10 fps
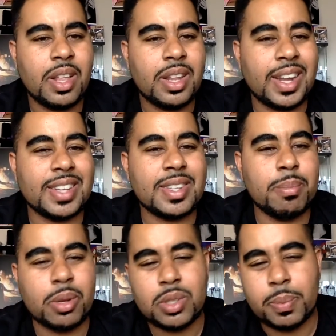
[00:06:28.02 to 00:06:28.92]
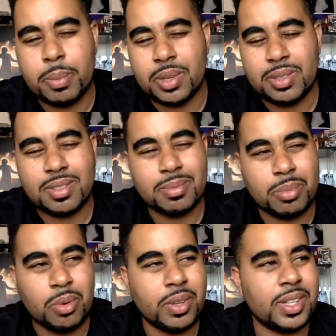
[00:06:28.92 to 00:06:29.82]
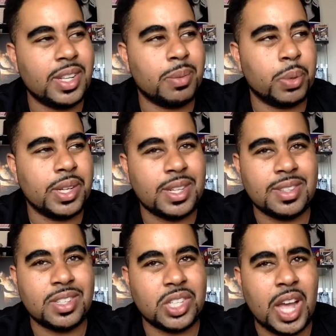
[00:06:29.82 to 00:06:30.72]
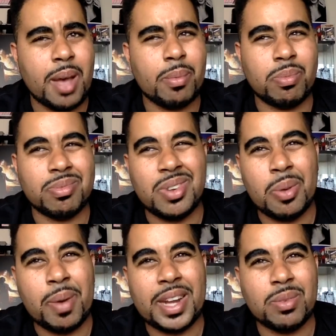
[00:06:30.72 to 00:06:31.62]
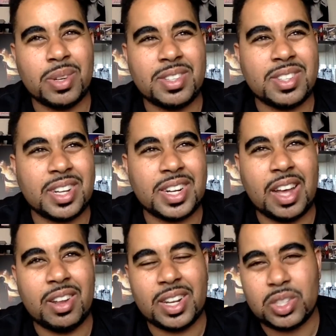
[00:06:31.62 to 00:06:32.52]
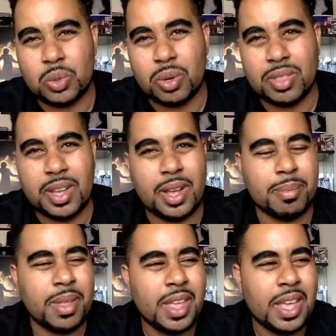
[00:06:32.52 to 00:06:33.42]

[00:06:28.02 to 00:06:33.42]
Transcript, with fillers: like I said, most of the people in this movie did a pretty decent job. Nobody really stuck out like a sore thumb.